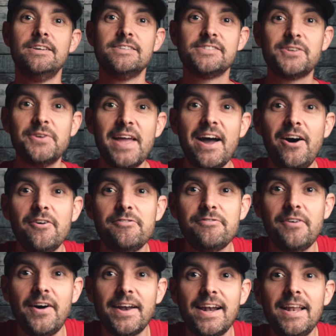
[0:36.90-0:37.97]
So yeah, I
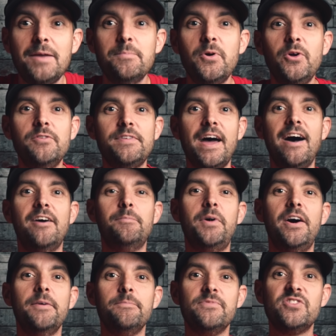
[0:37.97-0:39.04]
finally moved out of
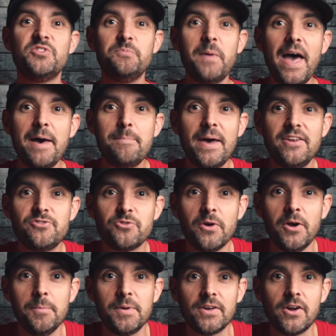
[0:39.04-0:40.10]
my spare
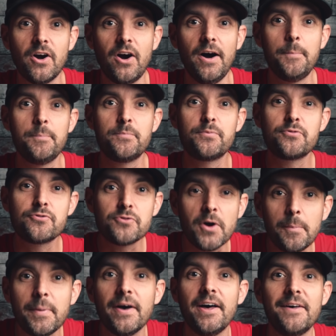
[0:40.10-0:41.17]
bedroom and got a
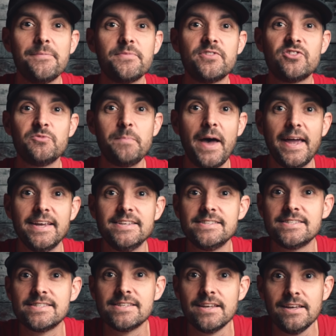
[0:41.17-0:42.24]
proper
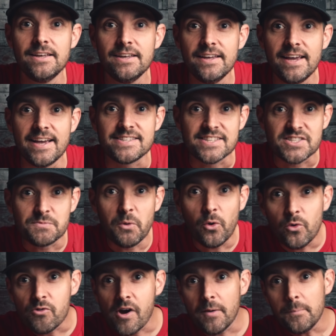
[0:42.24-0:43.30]
space. It's a
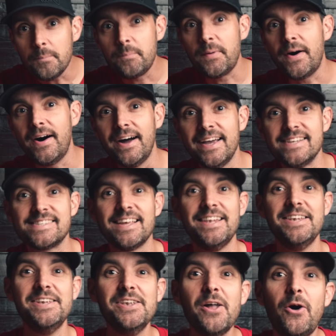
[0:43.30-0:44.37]
small room, but it's a
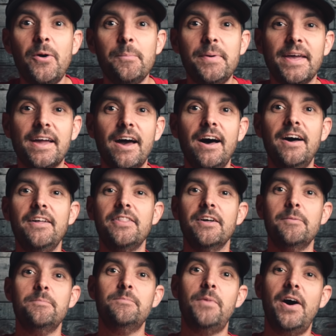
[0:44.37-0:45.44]
lot bigger
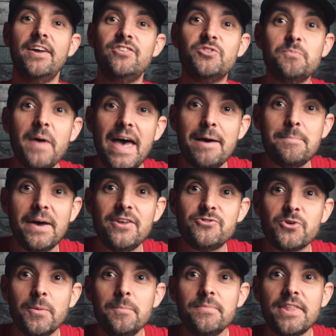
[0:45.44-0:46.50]
than my spare
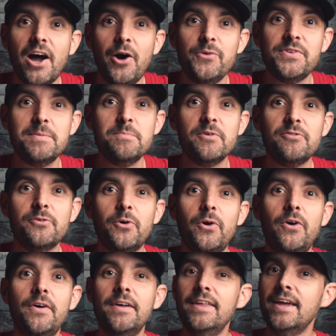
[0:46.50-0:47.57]
bedroom that I was in
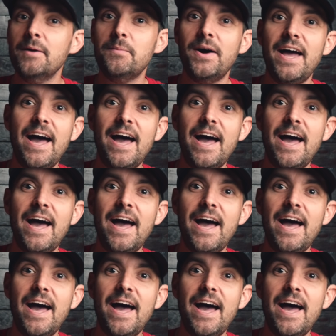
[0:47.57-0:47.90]
before in my